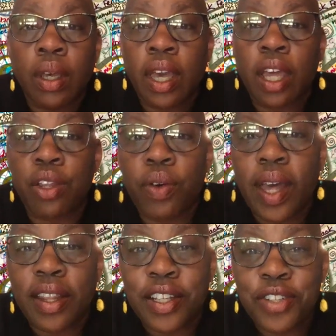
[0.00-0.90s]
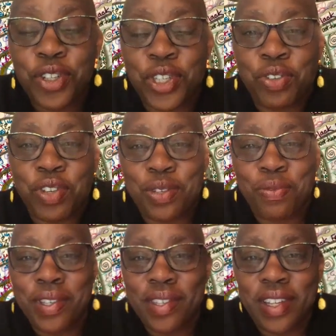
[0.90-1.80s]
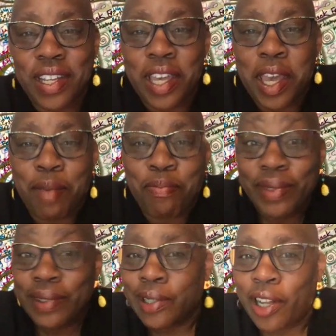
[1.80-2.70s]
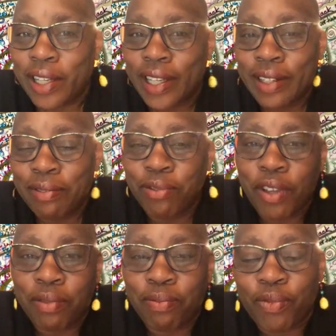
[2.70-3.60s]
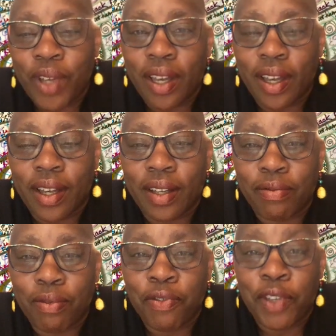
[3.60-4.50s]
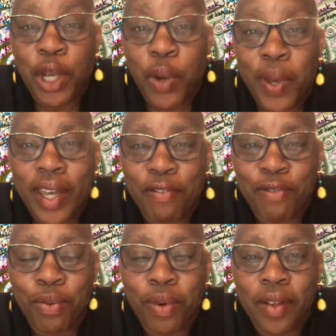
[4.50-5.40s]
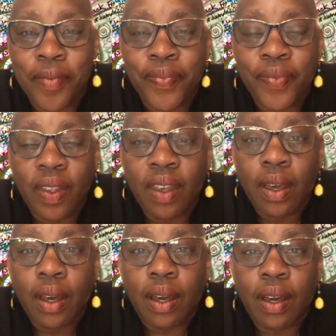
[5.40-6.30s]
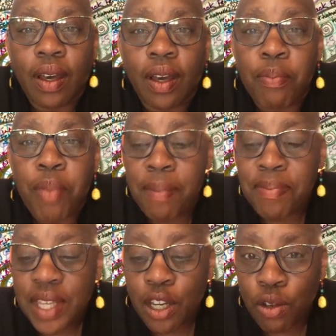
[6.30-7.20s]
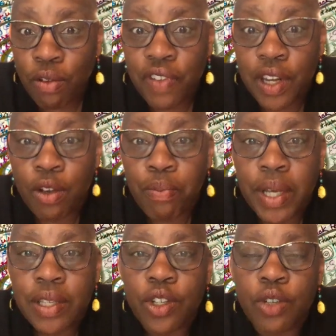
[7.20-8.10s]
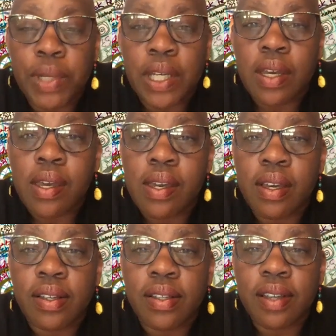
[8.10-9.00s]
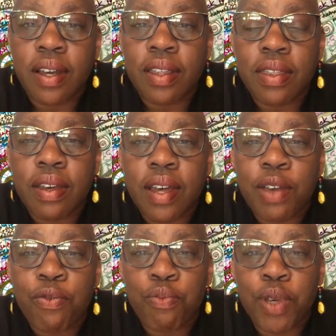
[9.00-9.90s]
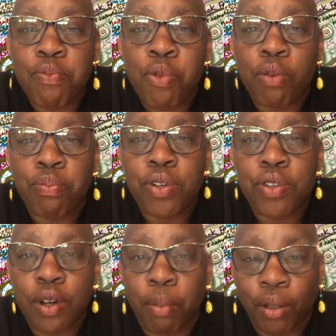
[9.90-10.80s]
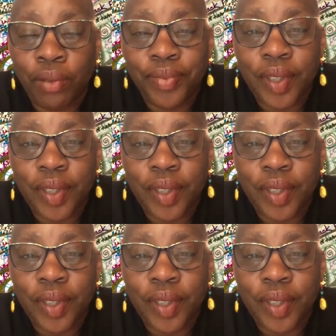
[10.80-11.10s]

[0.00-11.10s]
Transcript: Hello, Helen. It's just Tracy Wilson Camp calling, uh, videoing, if you will. Um, I'm sending you a video message because I thought it would be more personable.